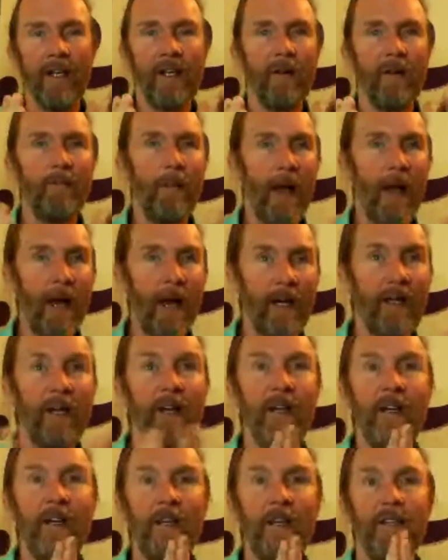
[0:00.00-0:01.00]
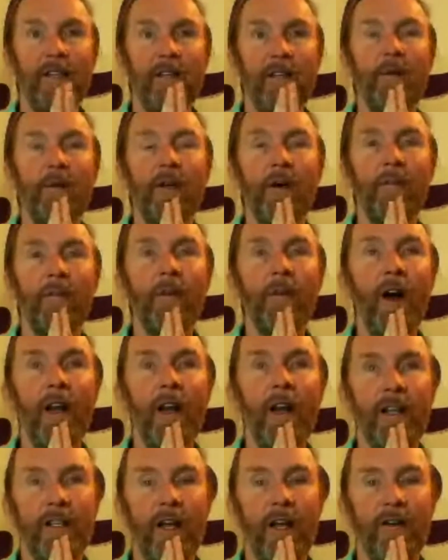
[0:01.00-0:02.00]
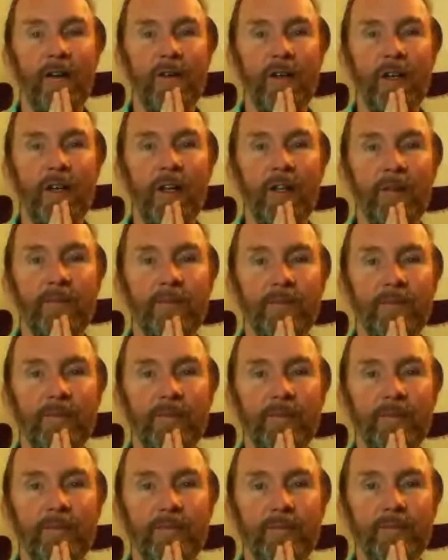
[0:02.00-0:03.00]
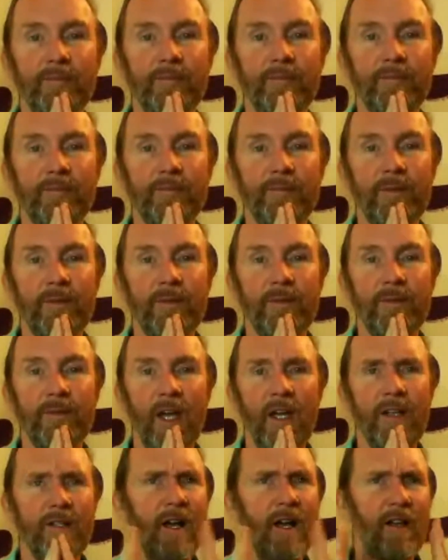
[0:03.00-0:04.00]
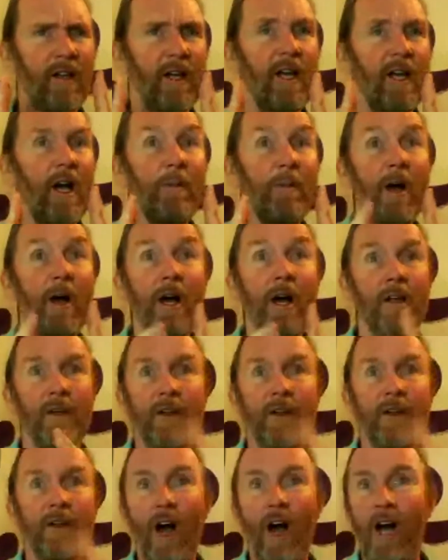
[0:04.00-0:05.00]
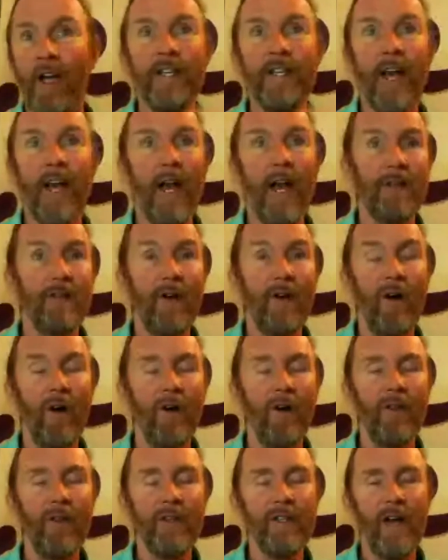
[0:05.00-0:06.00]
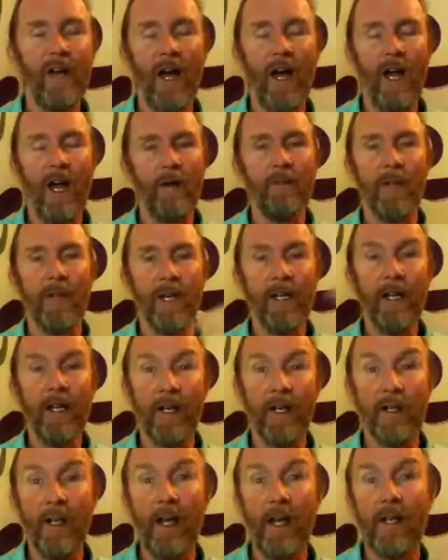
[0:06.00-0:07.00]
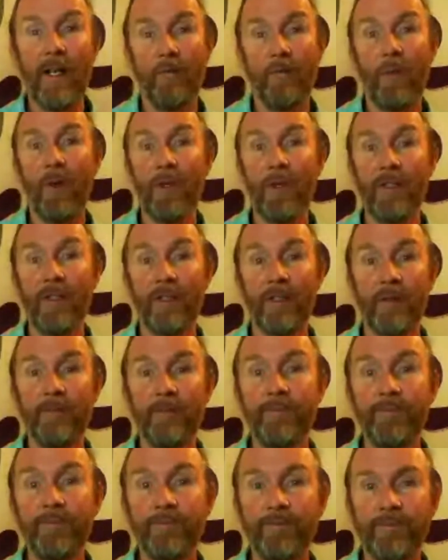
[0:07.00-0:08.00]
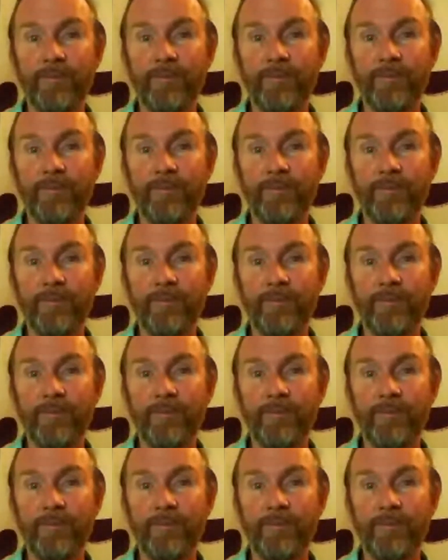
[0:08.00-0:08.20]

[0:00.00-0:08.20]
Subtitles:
it, and I come back to become non-attached again. Okay, it's not like I'm non-attached all the time, like an enlightened person.